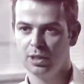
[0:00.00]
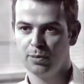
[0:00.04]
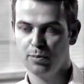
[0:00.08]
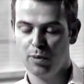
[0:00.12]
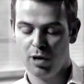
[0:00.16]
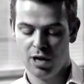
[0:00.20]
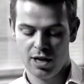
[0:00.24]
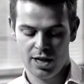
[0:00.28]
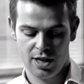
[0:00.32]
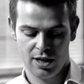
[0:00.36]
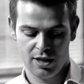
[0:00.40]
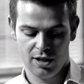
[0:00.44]
that
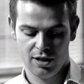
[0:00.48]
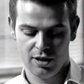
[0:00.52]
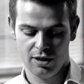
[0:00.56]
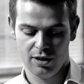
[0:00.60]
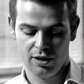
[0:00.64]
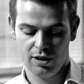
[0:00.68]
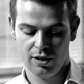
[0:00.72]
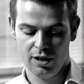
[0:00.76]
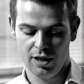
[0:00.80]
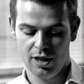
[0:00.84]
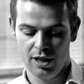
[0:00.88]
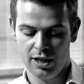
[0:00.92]
my
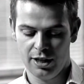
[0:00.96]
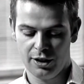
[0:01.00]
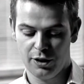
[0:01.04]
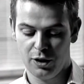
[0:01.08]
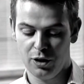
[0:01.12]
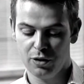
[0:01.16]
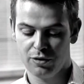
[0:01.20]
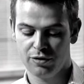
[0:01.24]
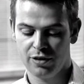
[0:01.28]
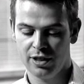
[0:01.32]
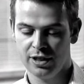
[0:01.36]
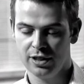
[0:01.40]

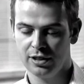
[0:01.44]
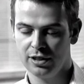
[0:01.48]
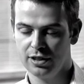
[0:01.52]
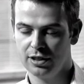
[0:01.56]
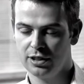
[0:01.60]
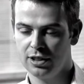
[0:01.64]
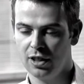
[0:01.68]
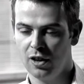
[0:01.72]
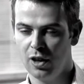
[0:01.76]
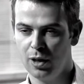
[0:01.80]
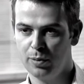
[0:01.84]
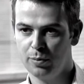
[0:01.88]
girlfriend at the
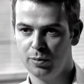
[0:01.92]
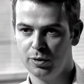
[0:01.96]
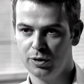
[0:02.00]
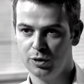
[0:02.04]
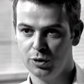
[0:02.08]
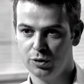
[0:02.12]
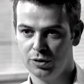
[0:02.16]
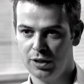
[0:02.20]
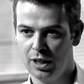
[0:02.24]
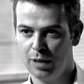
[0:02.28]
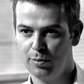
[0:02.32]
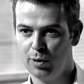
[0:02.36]
time,
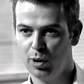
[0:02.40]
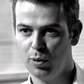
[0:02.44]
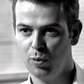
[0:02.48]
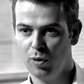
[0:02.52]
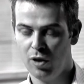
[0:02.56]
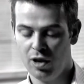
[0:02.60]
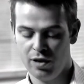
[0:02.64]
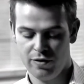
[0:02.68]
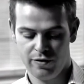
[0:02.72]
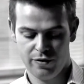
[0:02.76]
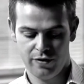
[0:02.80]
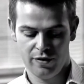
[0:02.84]
who's now my
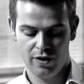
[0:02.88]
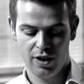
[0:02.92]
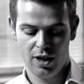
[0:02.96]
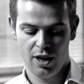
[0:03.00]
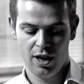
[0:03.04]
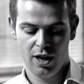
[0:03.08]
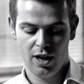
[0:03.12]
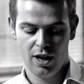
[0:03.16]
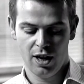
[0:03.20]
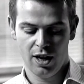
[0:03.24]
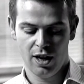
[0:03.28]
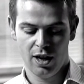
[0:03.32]
wife,
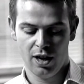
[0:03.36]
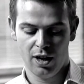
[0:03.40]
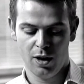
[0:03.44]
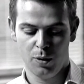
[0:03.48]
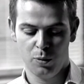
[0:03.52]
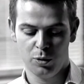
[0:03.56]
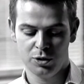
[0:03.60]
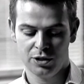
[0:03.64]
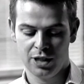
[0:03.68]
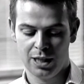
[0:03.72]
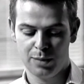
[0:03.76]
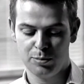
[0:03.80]

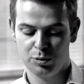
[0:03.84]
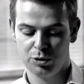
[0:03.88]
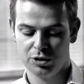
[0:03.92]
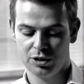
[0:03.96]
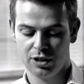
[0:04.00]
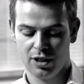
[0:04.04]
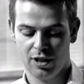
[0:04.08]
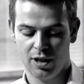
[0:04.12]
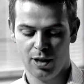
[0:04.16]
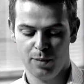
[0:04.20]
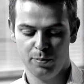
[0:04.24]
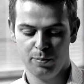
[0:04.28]
was able
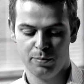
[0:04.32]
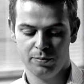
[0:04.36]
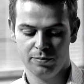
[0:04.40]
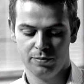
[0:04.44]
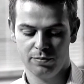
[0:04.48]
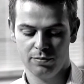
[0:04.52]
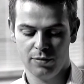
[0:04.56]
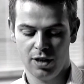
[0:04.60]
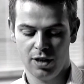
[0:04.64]
to come